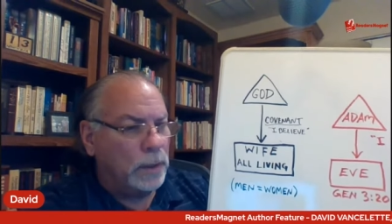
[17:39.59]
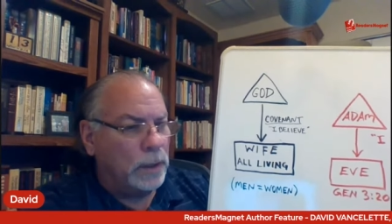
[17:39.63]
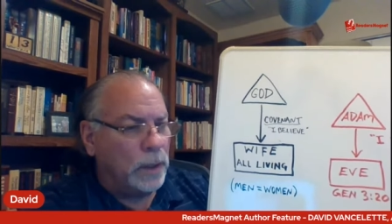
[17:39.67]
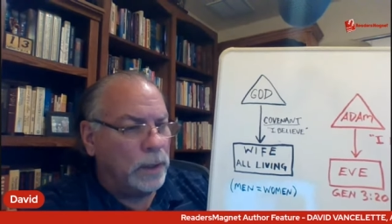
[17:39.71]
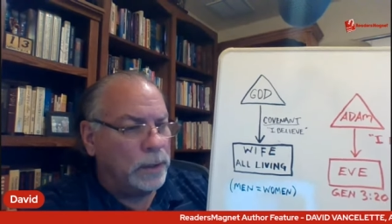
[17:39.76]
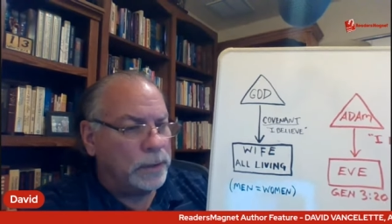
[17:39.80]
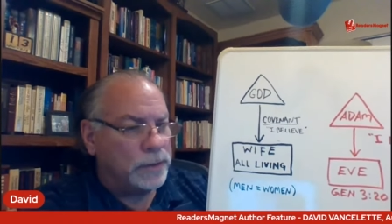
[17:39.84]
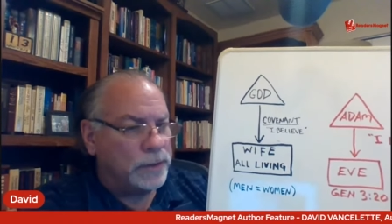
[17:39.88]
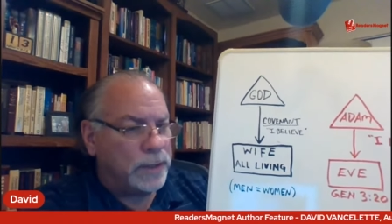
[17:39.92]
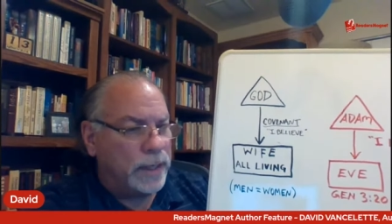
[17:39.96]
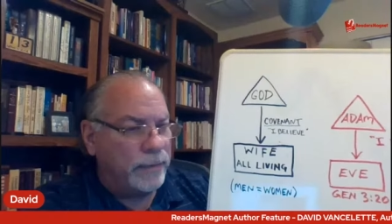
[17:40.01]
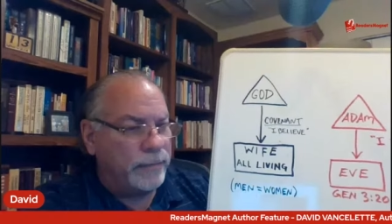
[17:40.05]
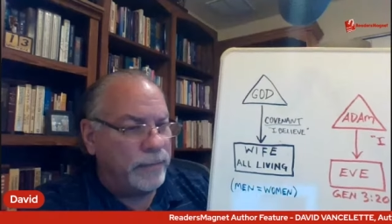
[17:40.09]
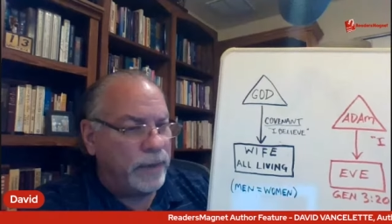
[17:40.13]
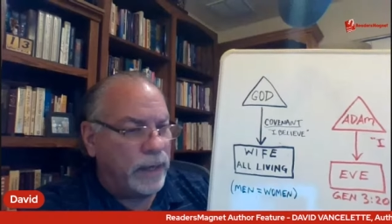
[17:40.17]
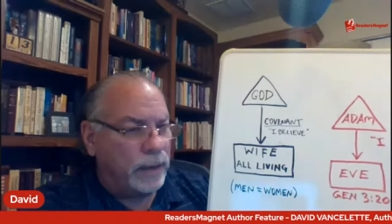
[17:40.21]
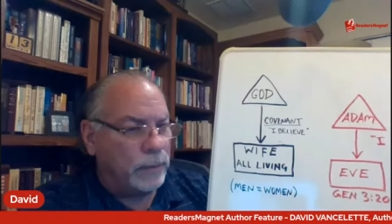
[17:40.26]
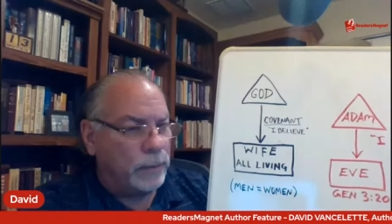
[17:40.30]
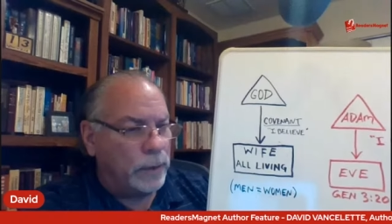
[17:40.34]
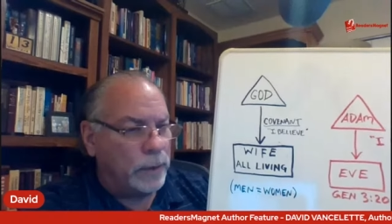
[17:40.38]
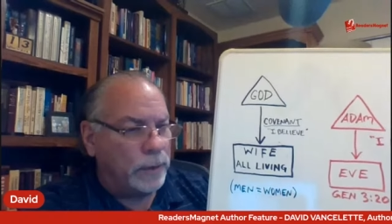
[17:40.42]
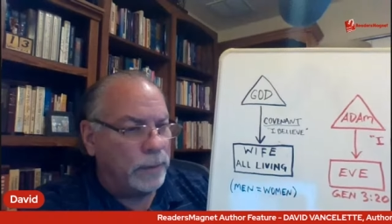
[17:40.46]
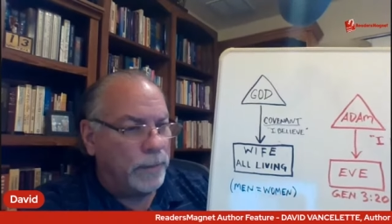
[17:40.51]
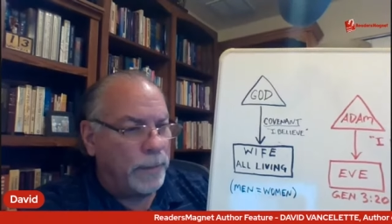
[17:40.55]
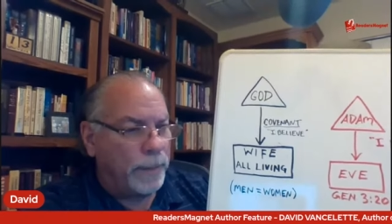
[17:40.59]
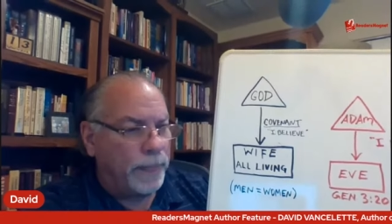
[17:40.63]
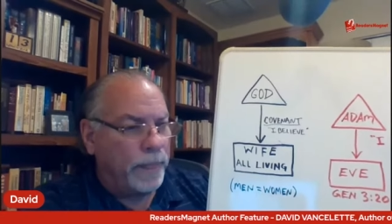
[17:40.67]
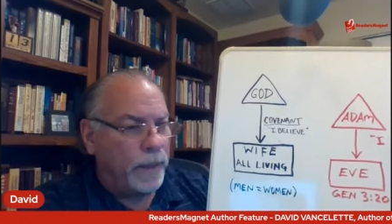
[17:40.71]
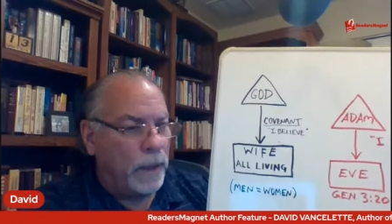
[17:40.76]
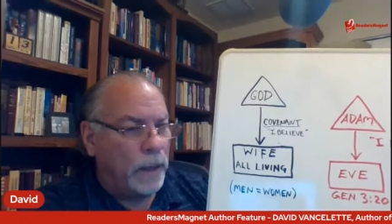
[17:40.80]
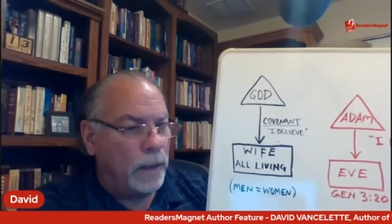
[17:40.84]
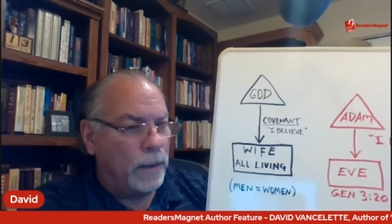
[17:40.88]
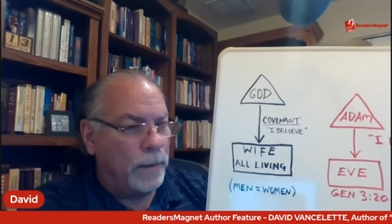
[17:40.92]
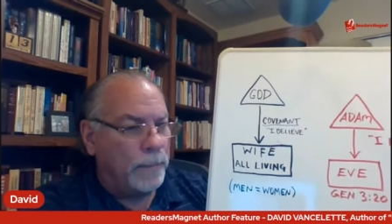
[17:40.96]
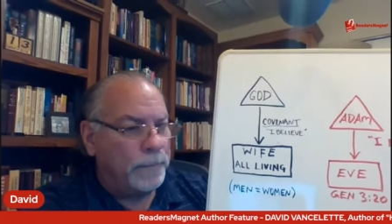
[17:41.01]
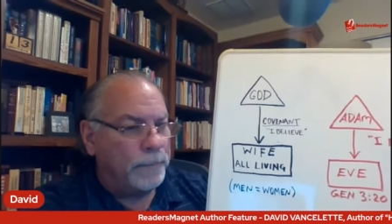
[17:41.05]
I'll save that one.
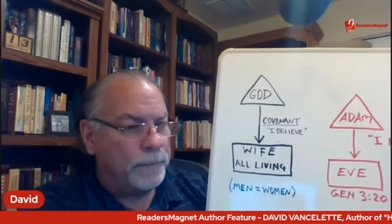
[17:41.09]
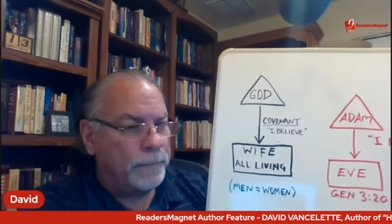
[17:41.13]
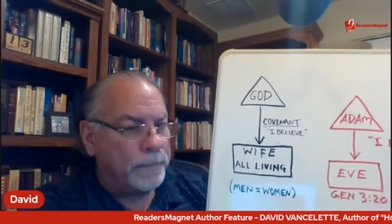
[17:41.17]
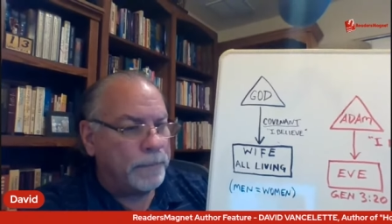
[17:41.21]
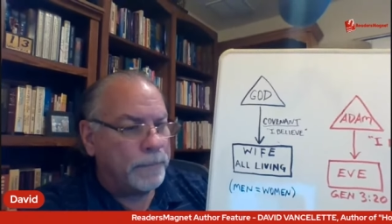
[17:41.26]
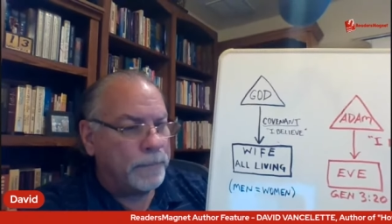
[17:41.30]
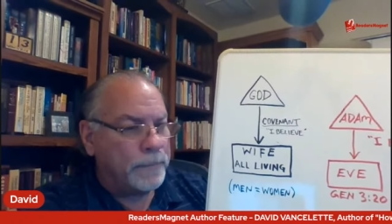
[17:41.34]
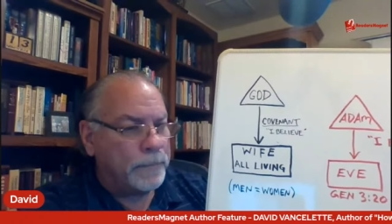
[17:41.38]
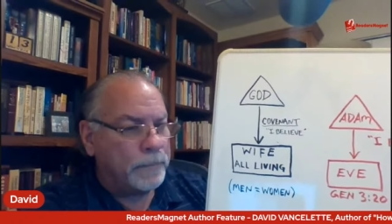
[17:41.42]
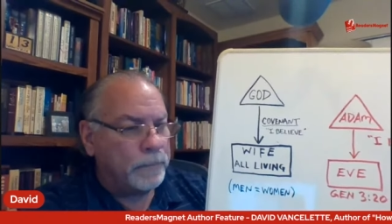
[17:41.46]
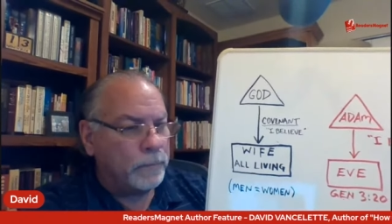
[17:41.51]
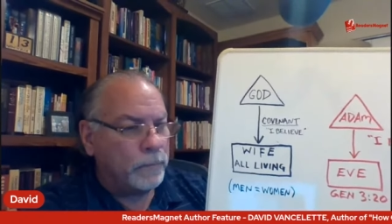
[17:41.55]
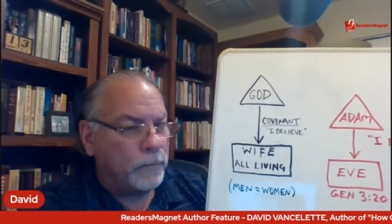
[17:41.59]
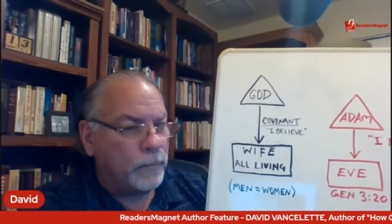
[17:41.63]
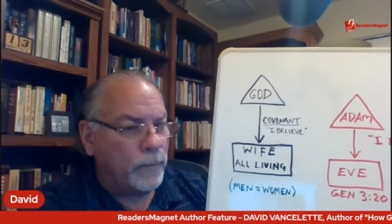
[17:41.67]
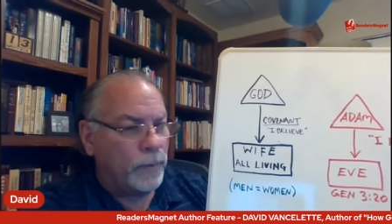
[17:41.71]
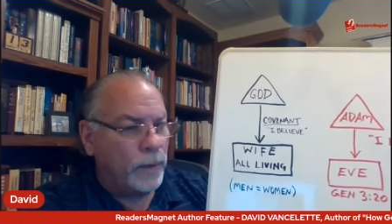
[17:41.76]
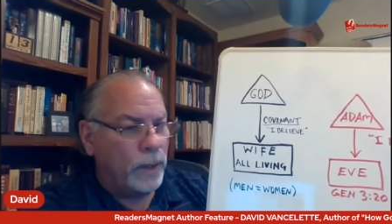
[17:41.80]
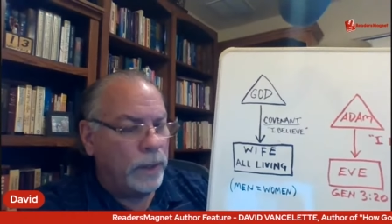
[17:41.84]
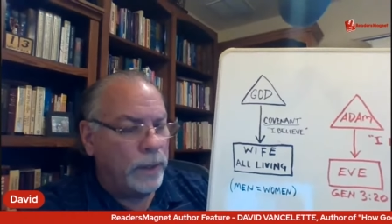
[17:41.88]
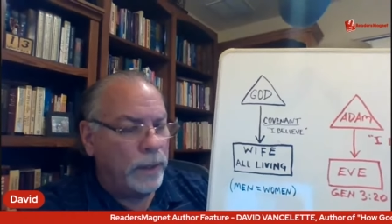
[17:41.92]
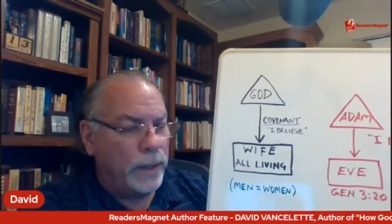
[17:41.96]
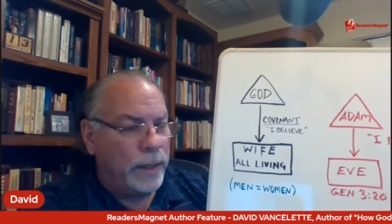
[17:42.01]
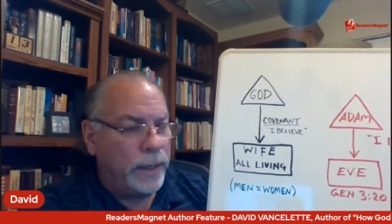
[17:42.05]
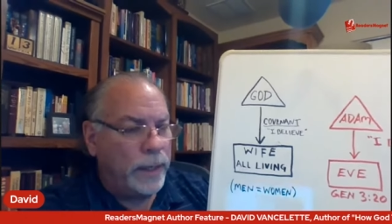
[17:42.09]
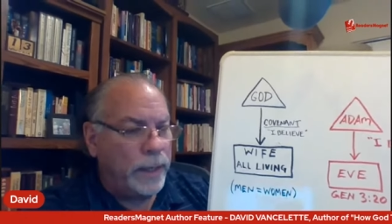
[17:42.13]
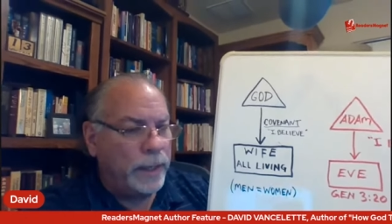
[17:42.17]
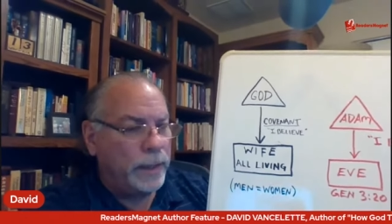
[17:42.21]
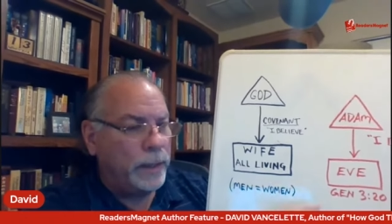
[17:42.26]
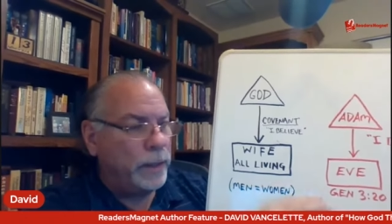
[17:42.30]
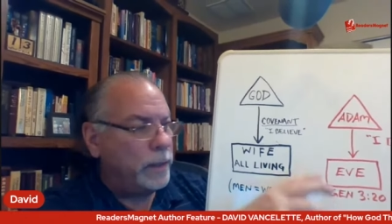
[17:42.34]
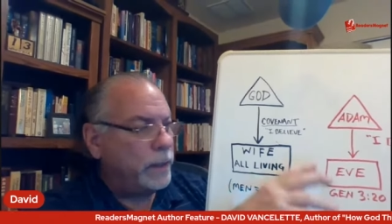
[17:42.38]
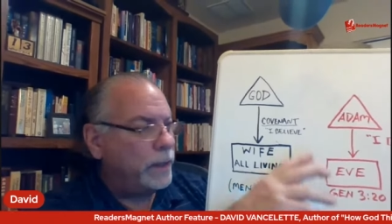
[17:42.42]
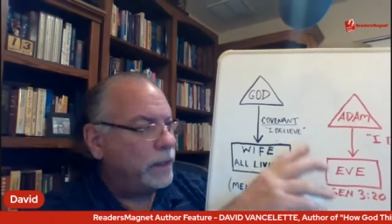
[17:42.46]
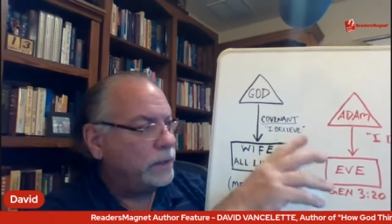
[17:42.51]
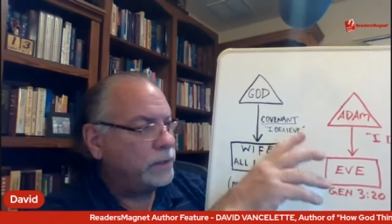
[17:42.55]
Um,
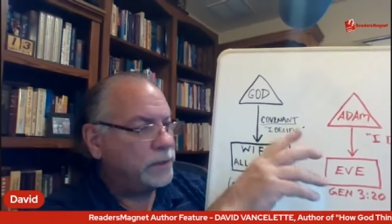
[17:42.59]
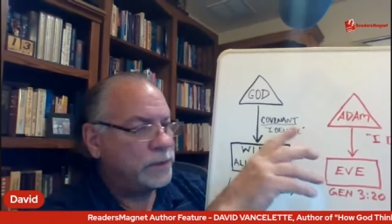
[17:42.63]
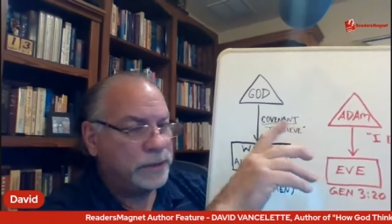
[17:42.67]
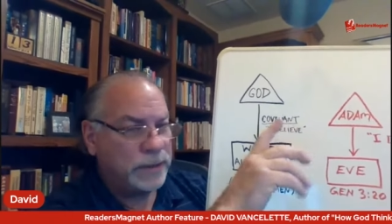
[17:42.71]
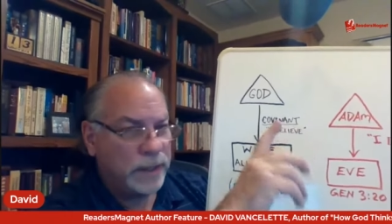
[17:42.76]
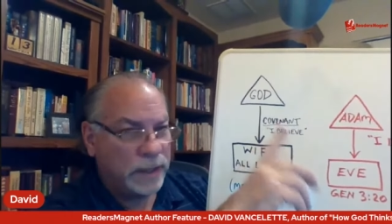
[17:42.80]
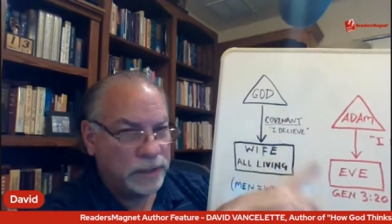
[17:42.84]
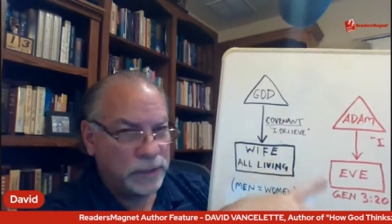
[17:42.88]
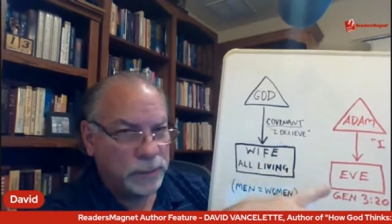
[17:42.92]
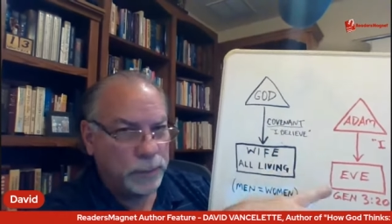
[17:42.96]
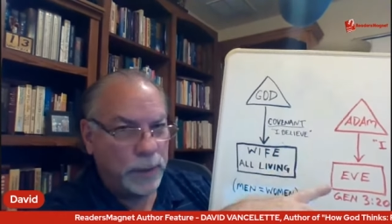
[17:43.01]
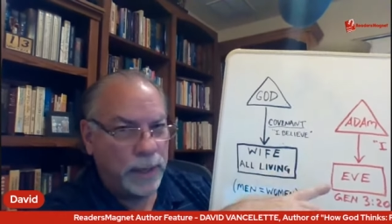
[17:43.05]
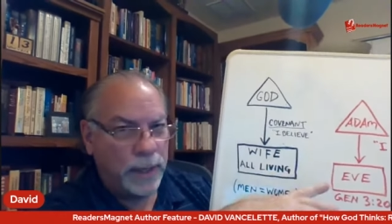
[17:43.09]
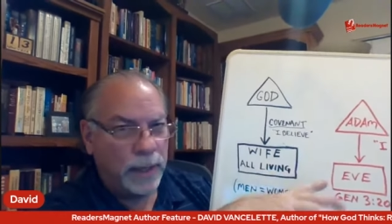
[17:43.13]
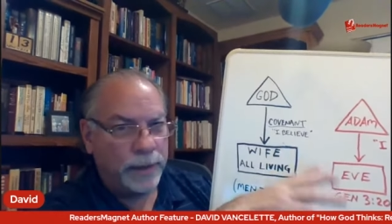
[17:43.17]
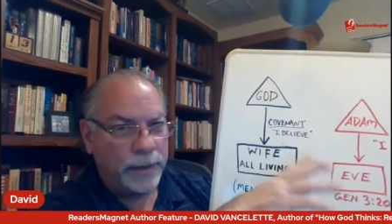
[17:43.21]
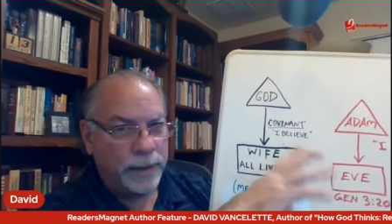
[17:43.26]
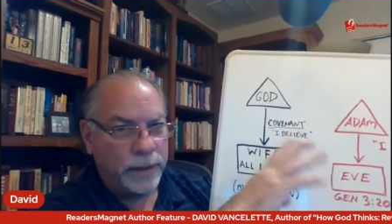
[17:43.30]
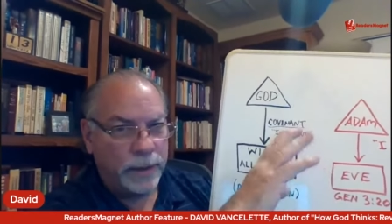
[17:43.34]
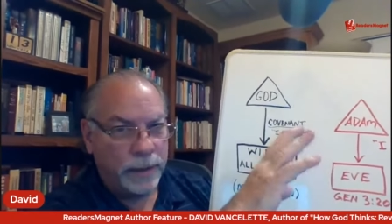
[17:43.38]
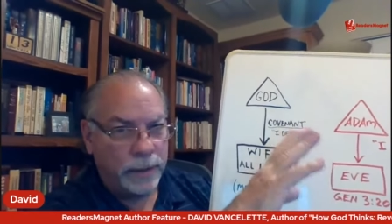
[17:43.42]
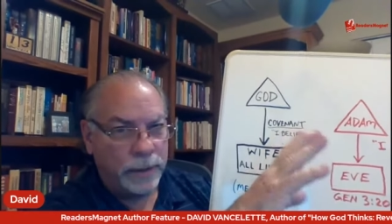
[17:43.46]
in in sexuality,